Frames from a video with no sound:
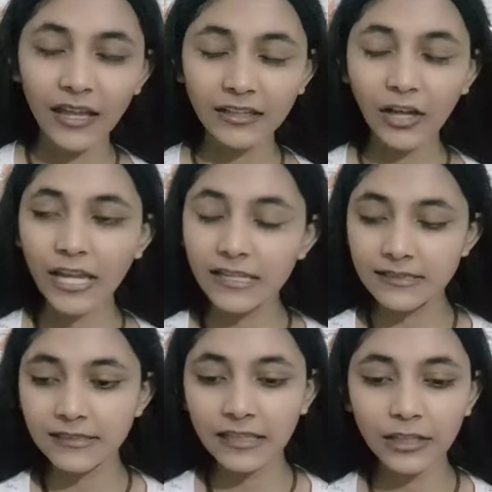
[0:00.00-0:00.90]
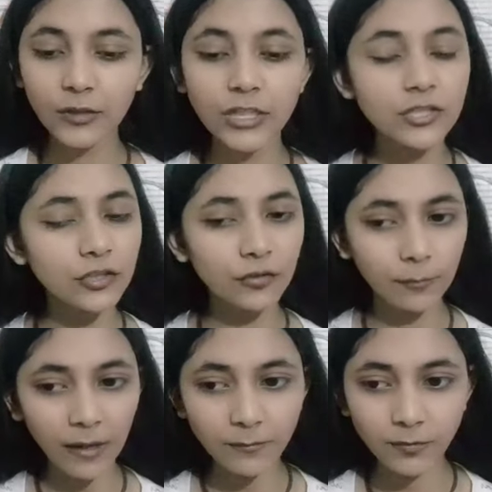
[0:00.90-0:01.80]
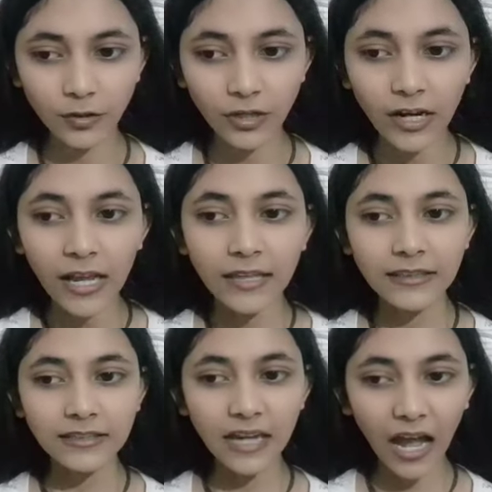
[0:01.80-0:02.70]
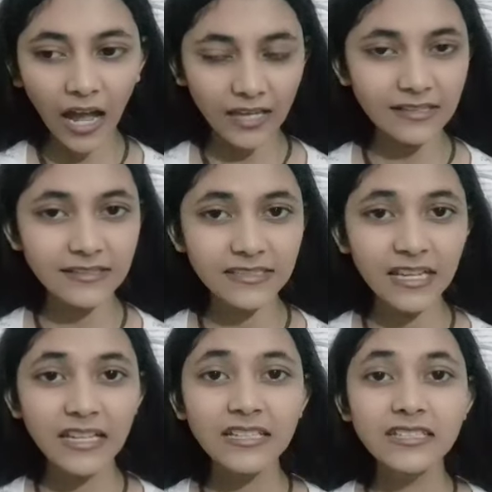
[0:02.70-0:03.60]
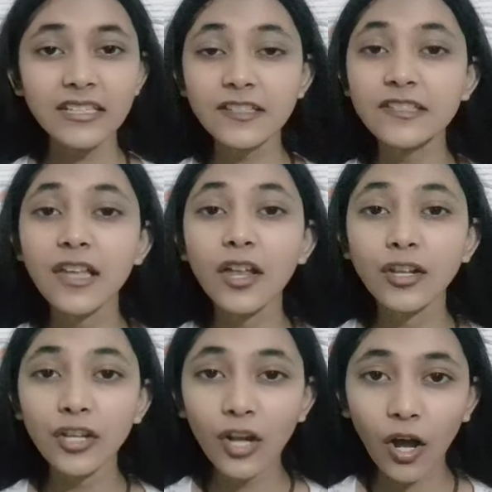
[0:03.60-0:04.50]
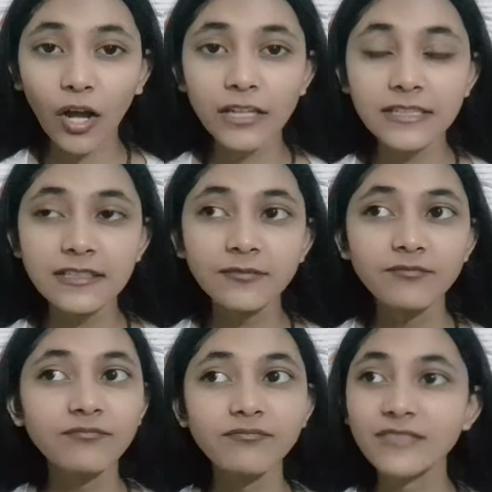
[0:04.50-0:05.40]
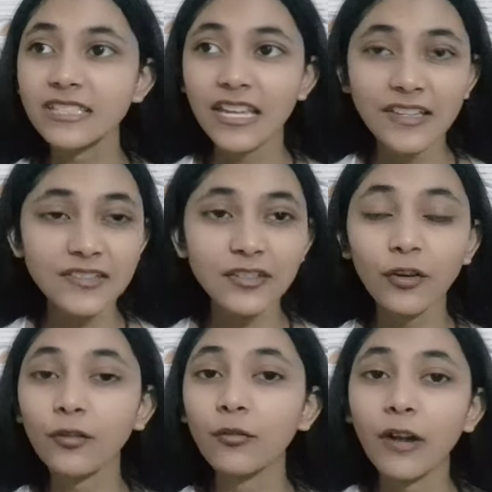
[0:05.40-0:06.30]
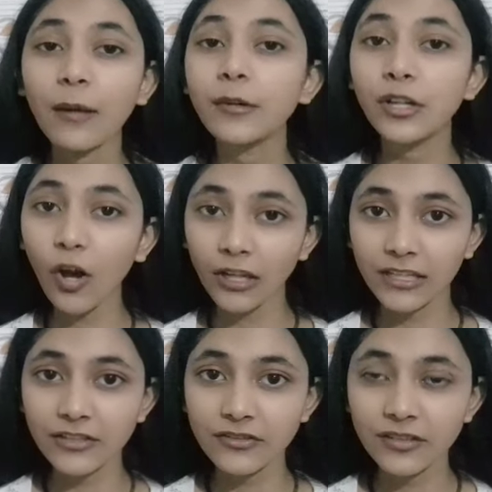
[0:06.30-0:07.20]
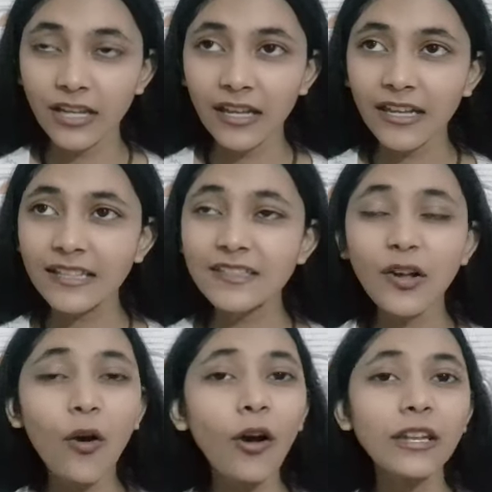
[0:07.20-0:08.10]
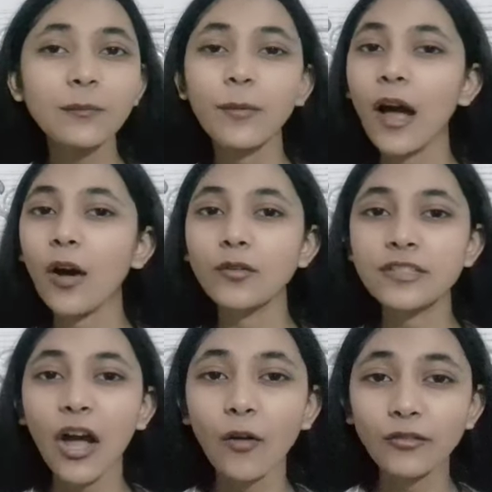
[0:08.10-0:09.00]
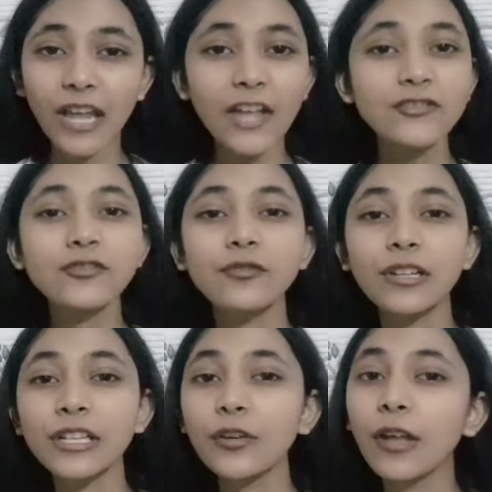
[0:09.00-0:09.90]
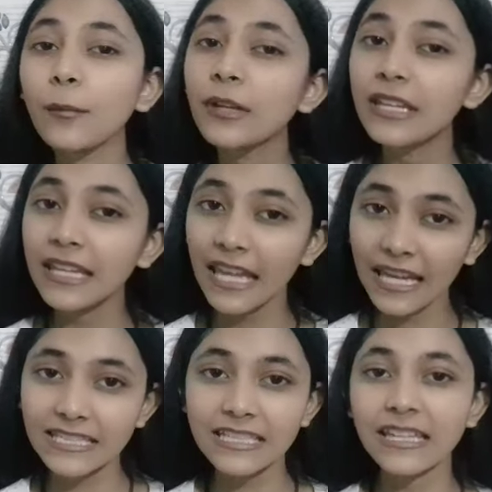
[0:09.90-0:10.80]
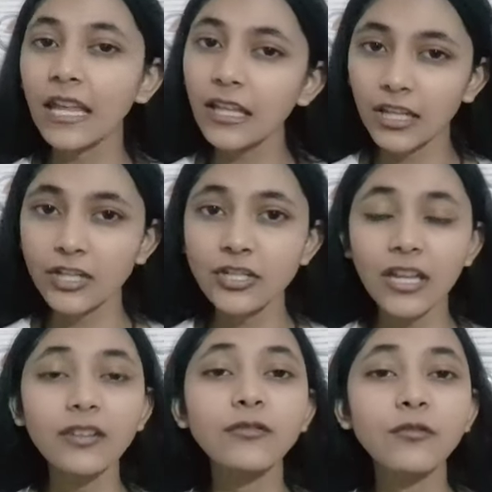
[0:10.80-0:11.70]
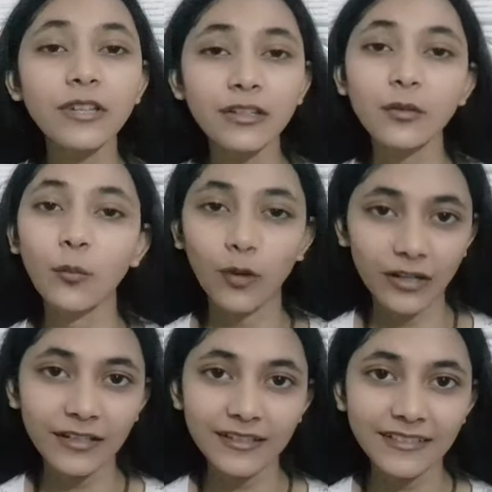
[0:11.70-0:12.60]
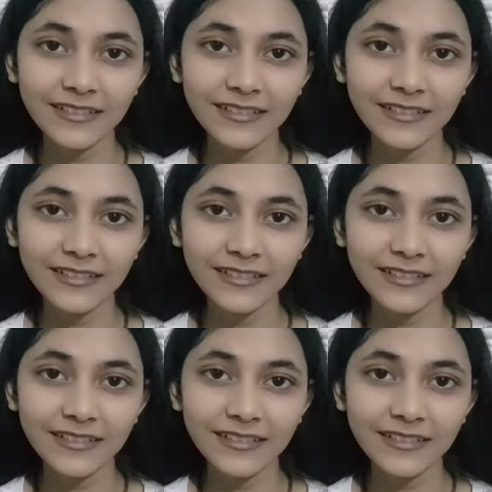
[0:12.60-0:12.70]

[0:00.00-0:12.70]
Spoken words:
Now here's the thing you need to remember, that IELTS does not test your grammar knowledge. It's all about how natural you communicate in English in real world.